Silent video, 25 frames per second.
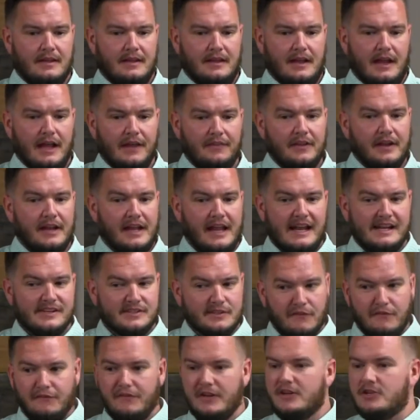And it has a
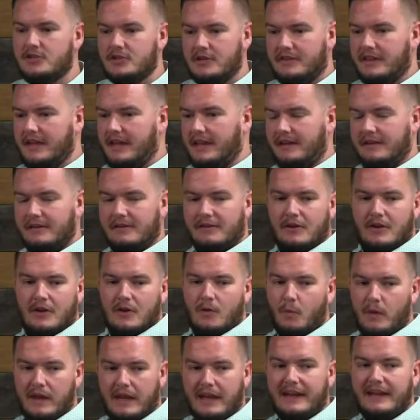feature that
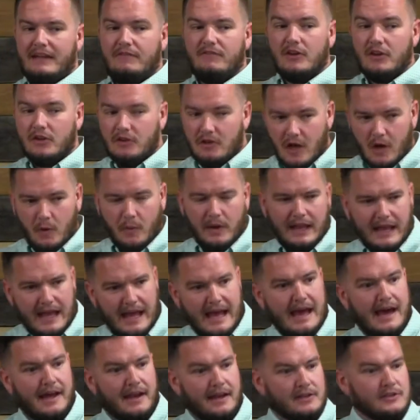we didn't even know it
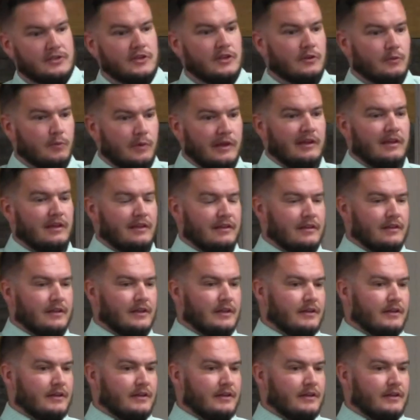had until we